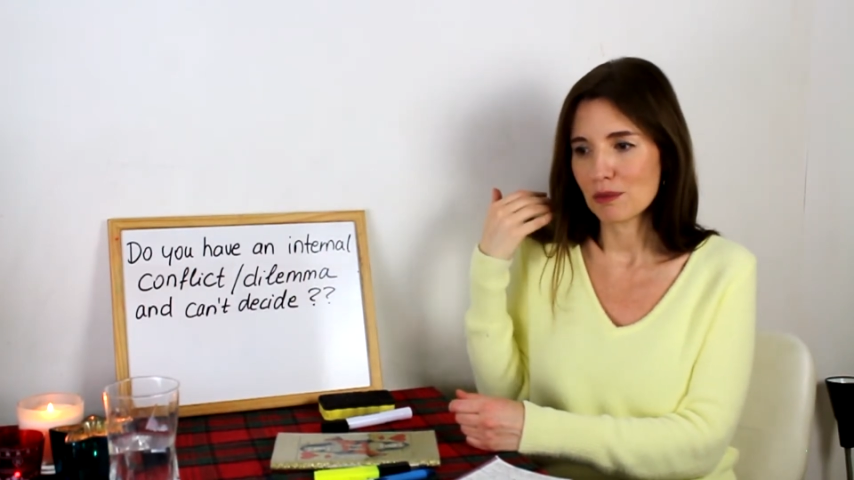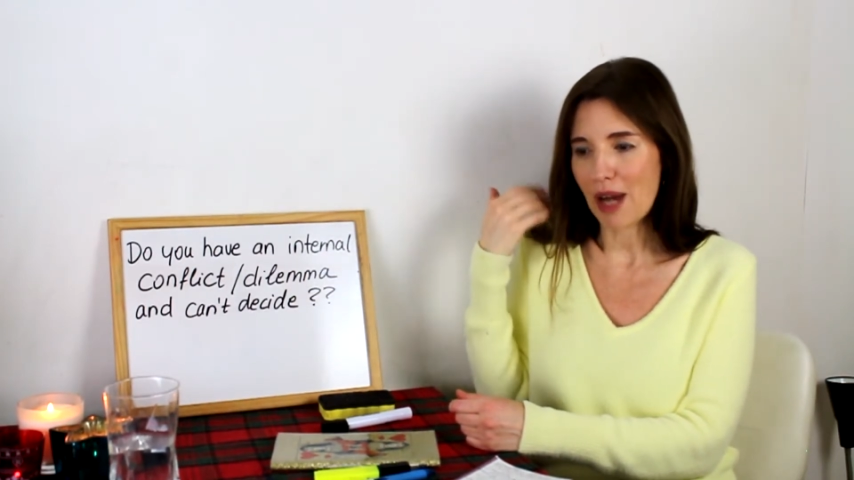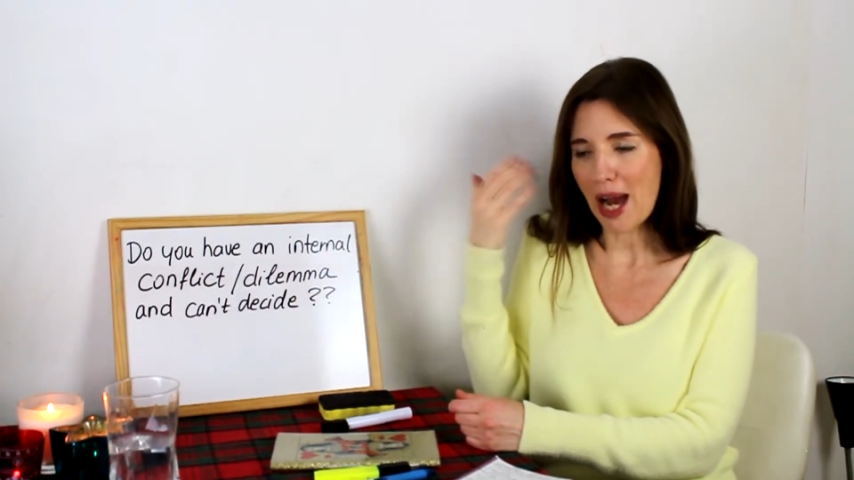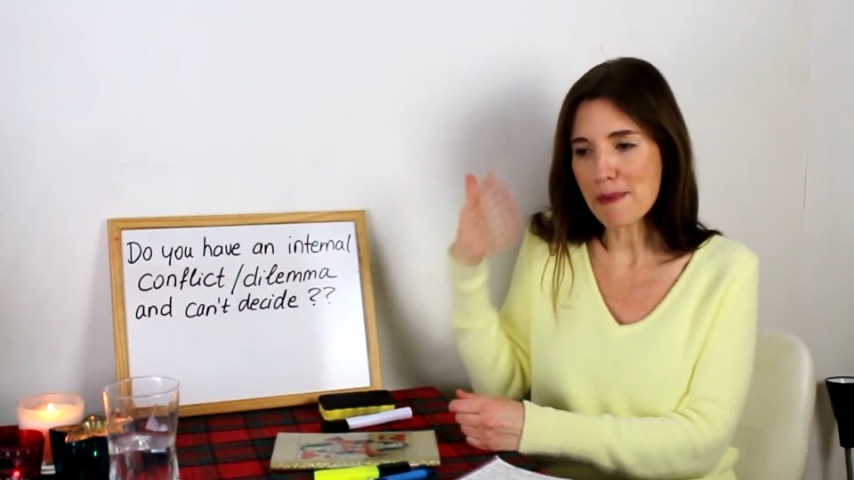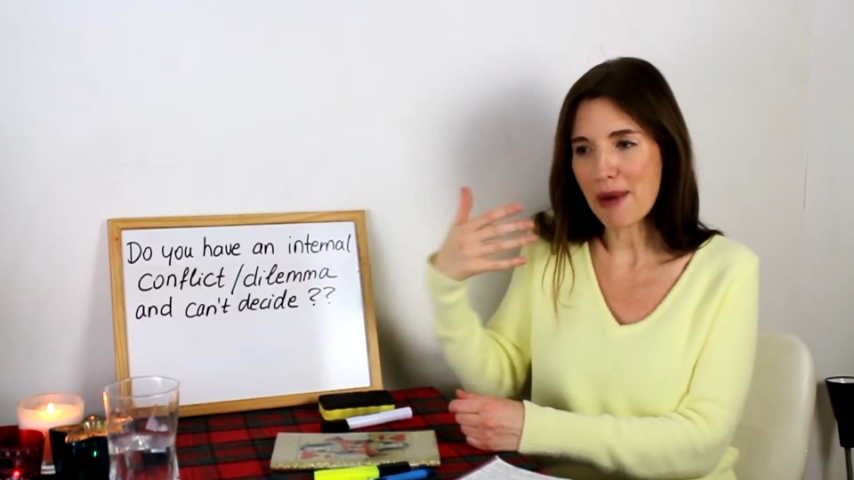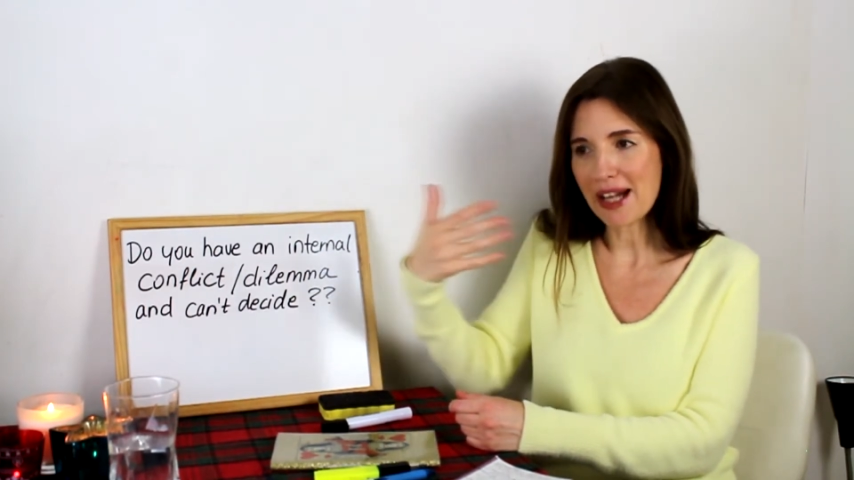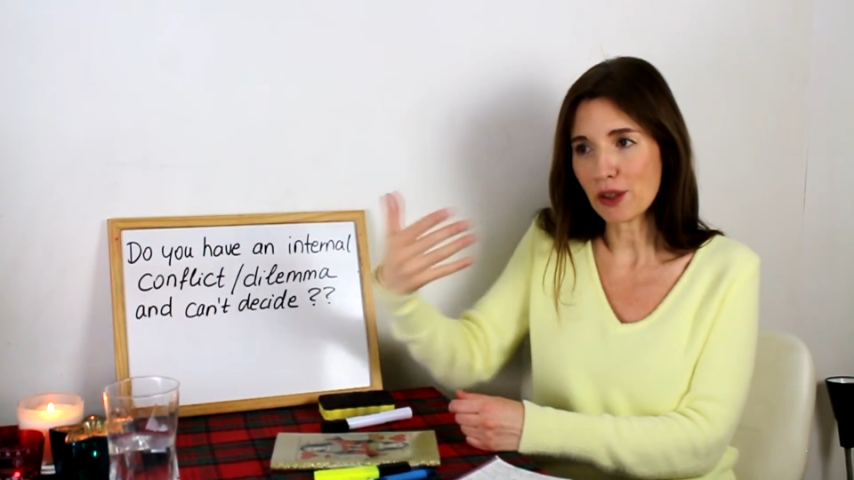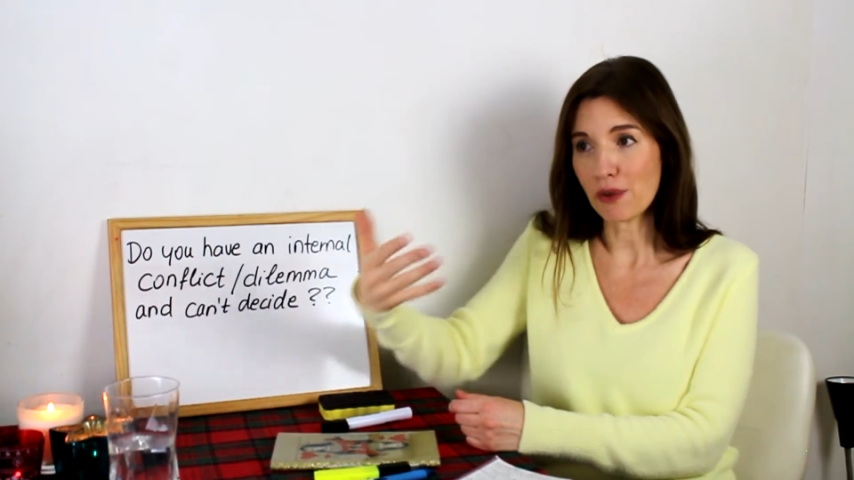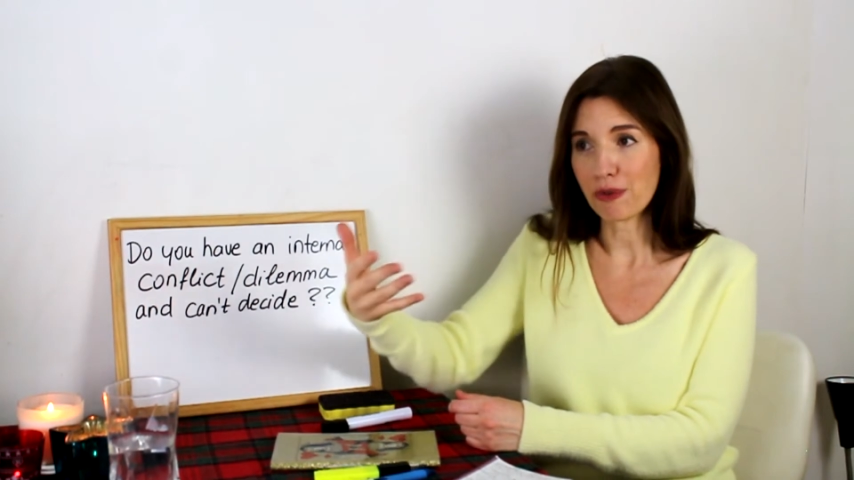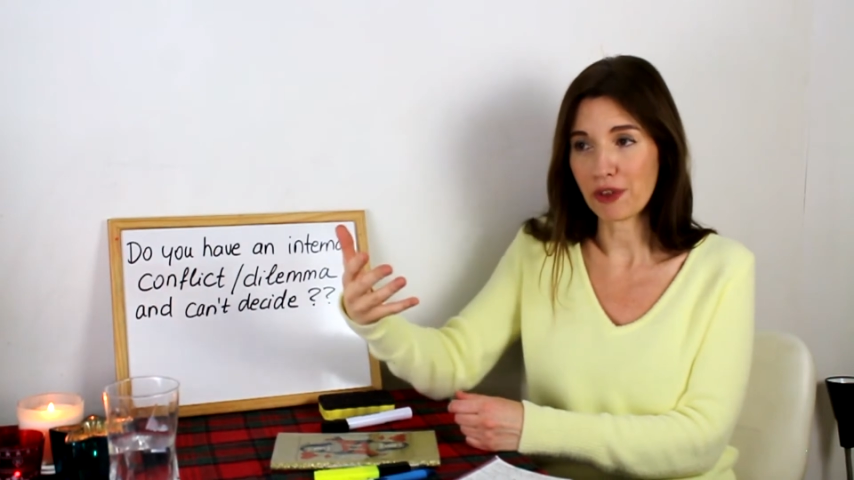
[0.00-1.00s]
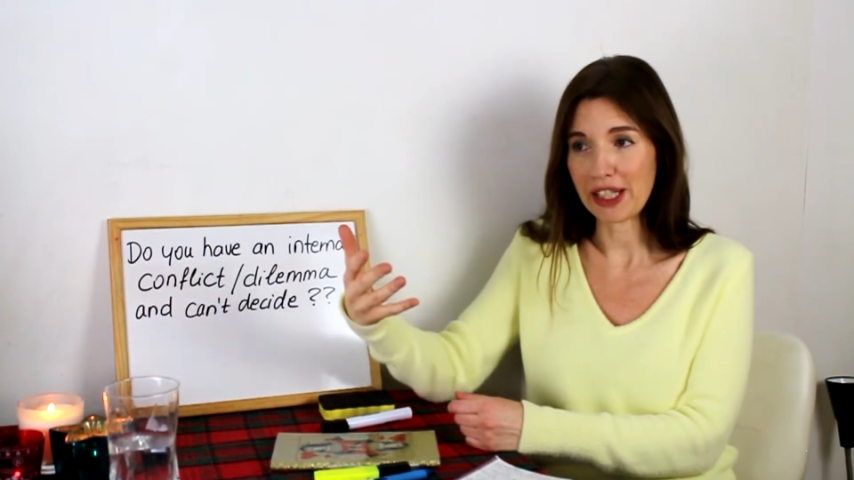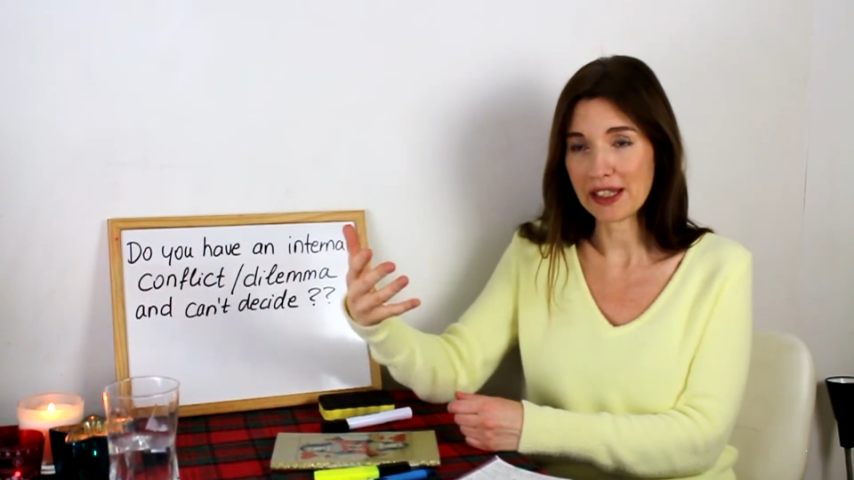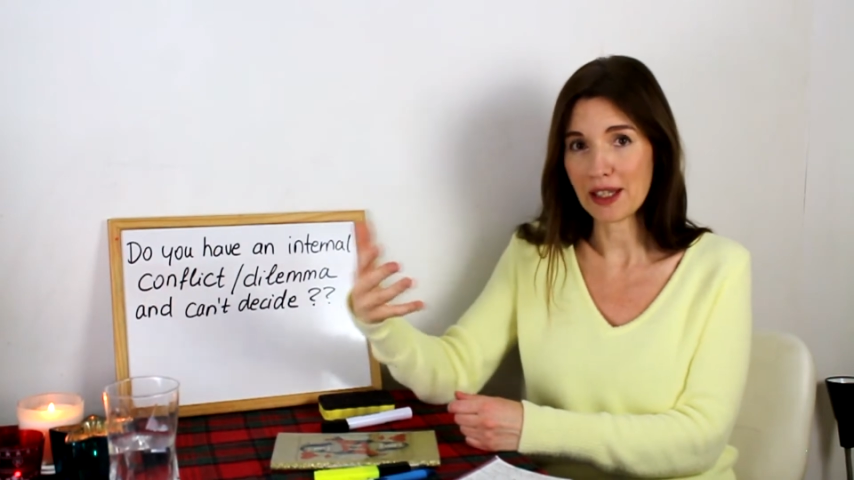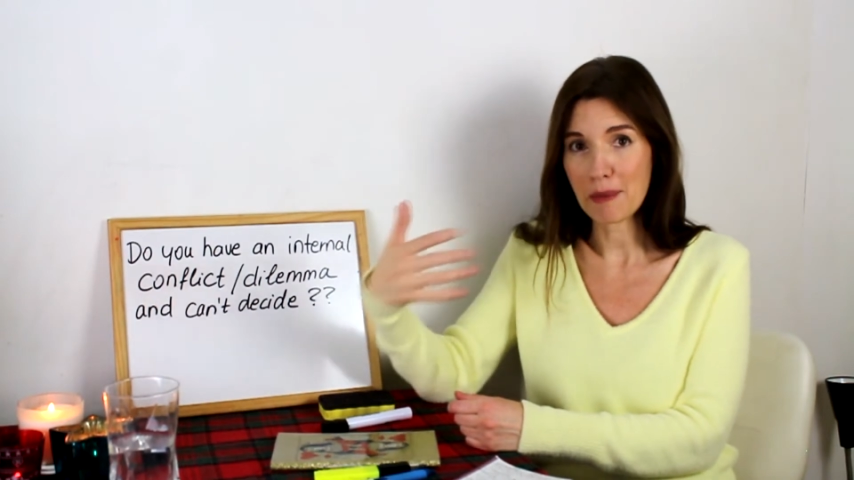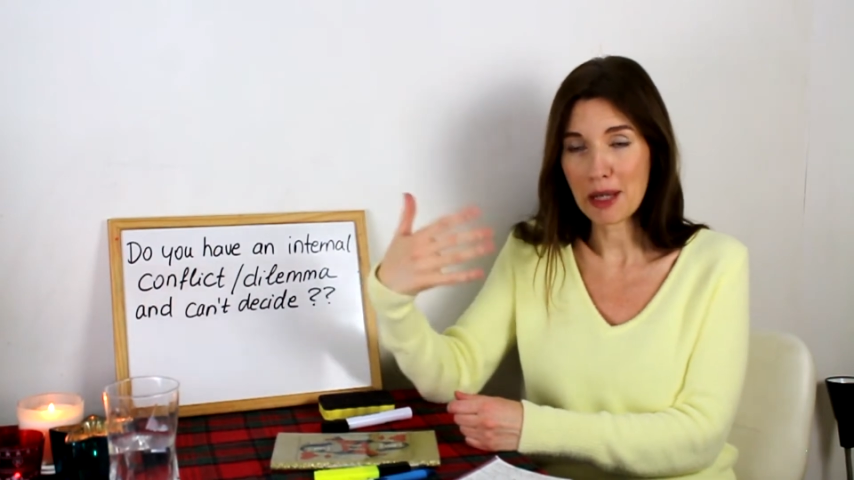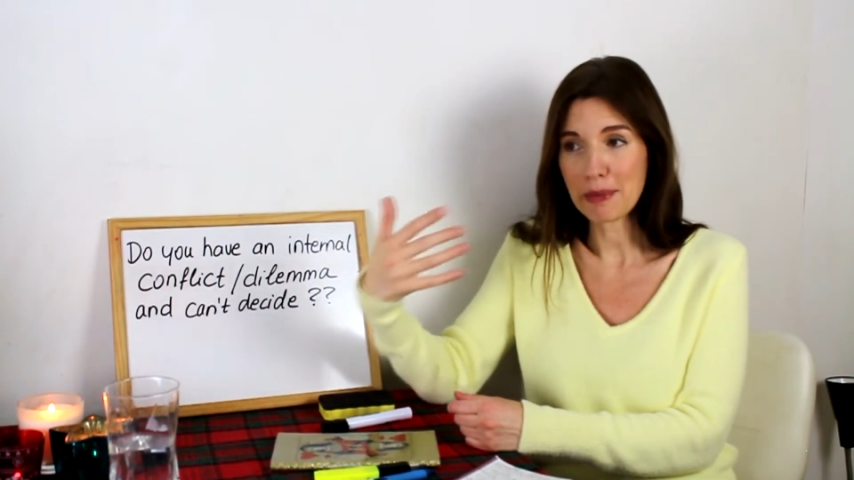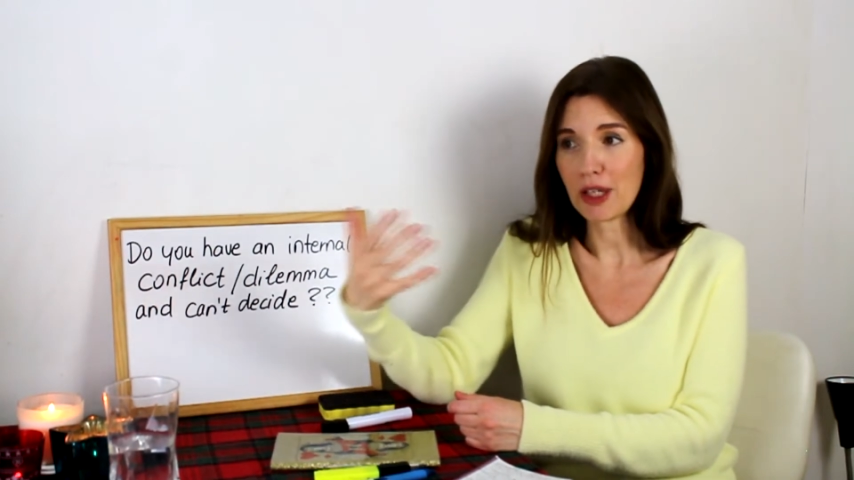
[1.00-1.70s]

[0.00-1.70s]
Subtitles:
I might be